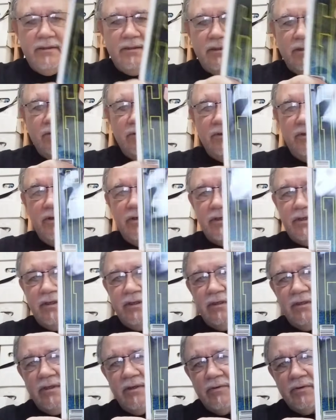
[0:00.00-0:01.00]
Oh look,
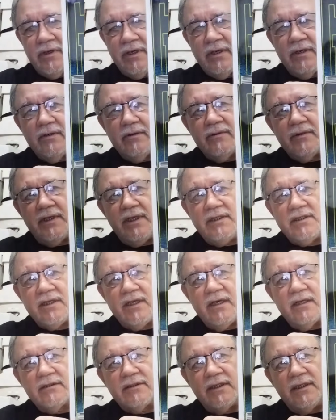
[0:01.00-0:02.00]
oh no, he's
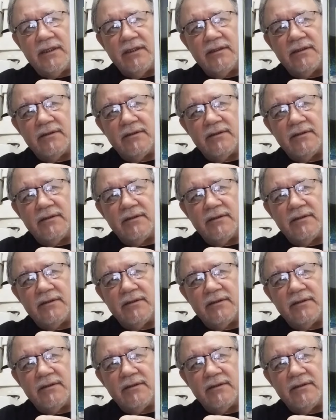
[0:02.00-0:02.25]
guilty.